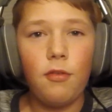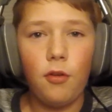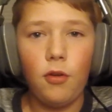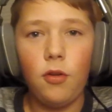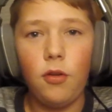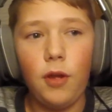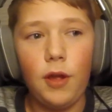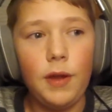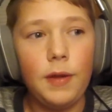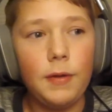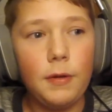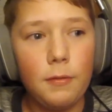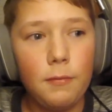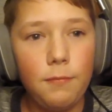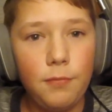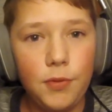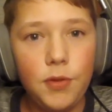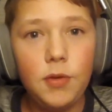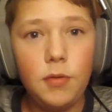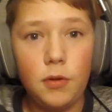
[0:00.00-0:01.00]
for like
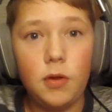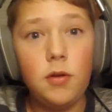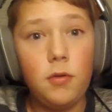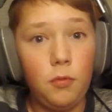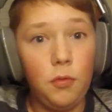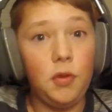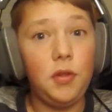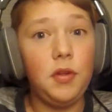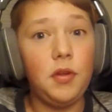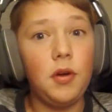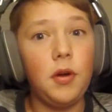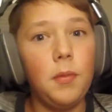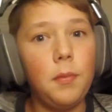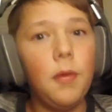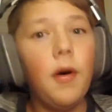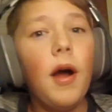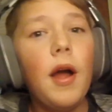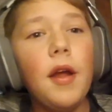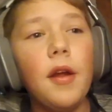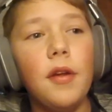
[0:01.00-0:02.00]
with
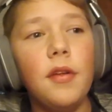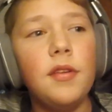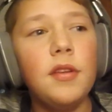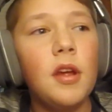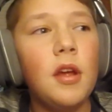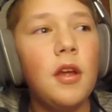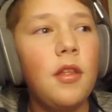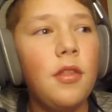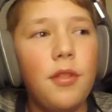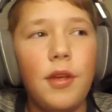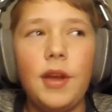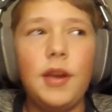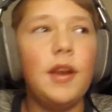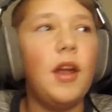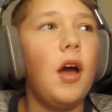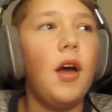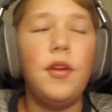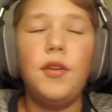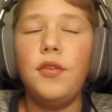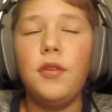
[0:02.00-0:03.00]
good players. Like,
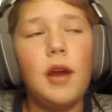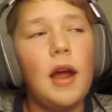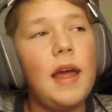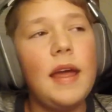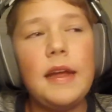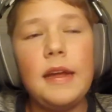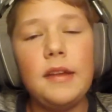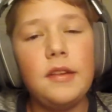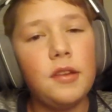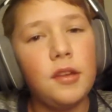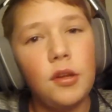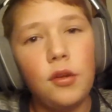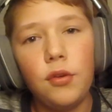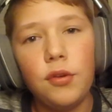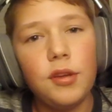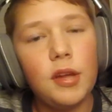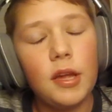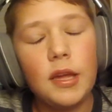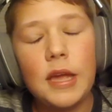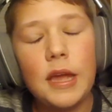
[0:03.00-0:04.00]
nah, dude, I hate
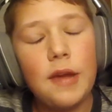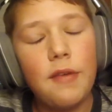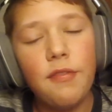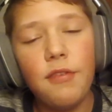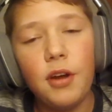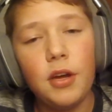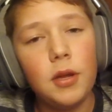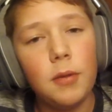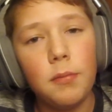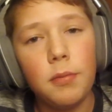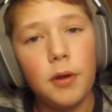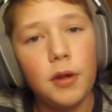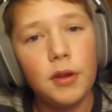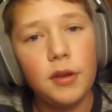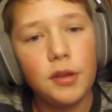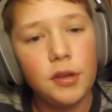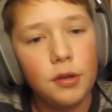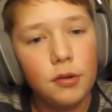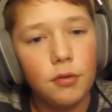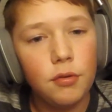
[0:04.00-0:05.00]
singles. I can't fucking play
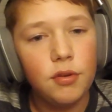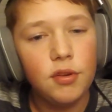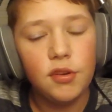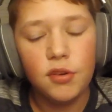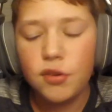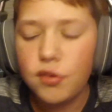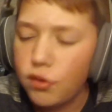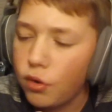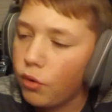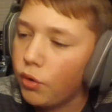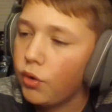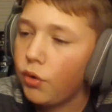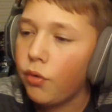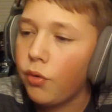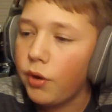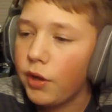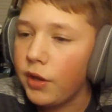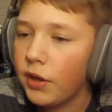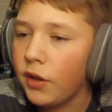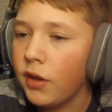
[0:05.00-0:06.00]
singles. They're so
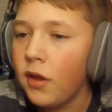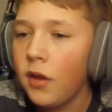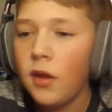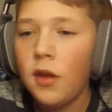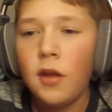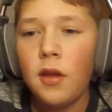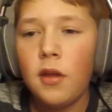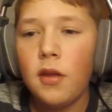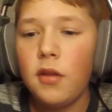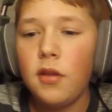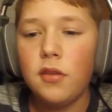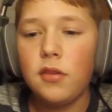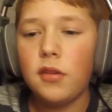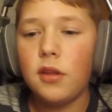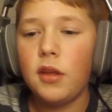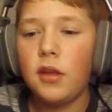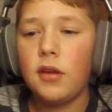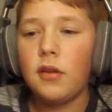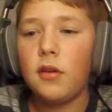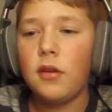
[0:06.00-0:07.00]
annoying. It's
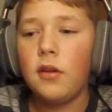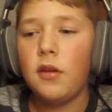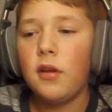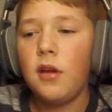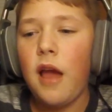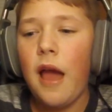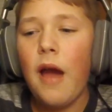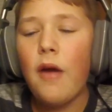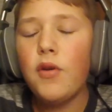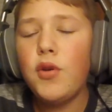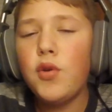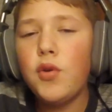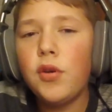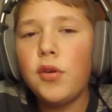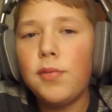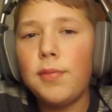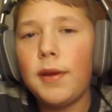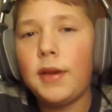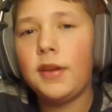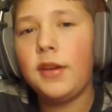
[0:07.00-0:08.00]
like, how do you
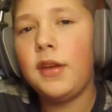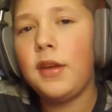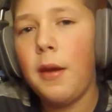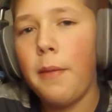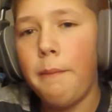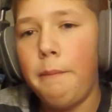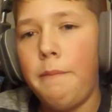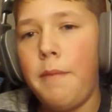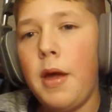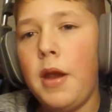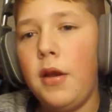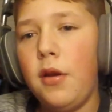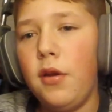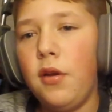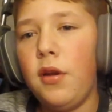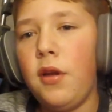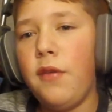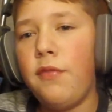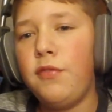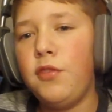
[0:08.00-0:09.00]
expect to get
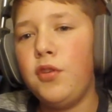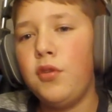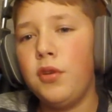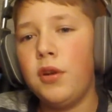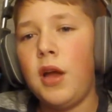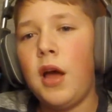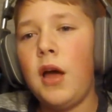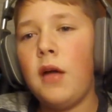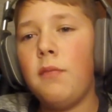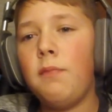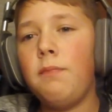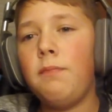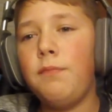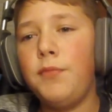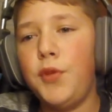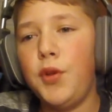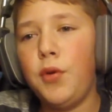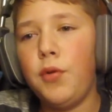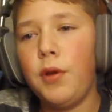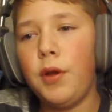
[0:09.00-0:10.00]
better if you're not
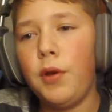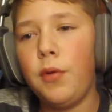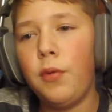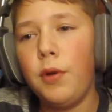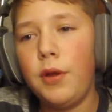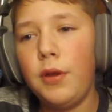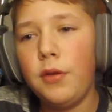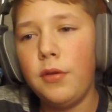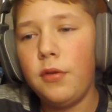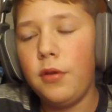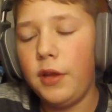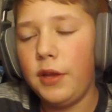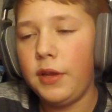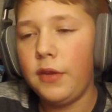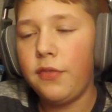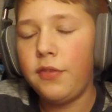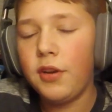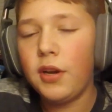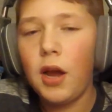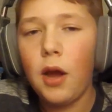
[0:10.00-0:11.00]
doing what,
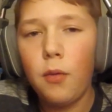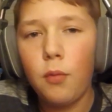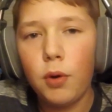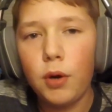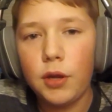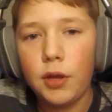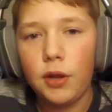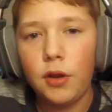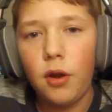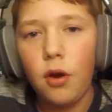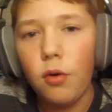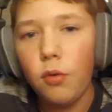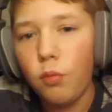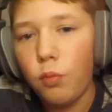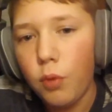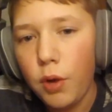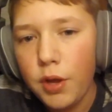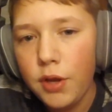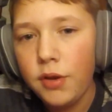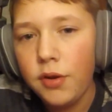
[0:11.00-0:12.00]
like, if you're not working
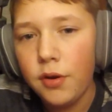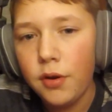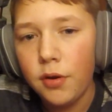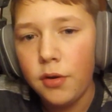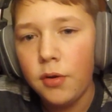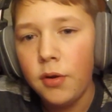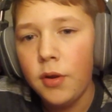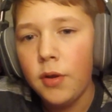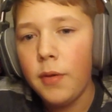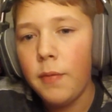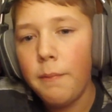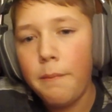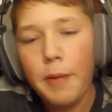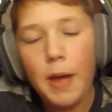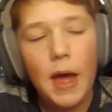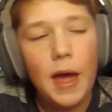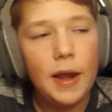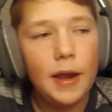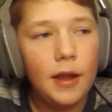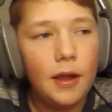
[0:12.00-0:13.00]
on what you're
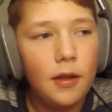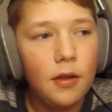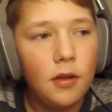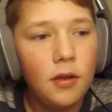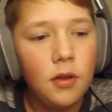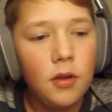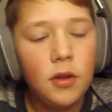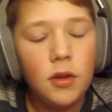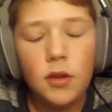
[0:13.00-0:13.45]
bad at.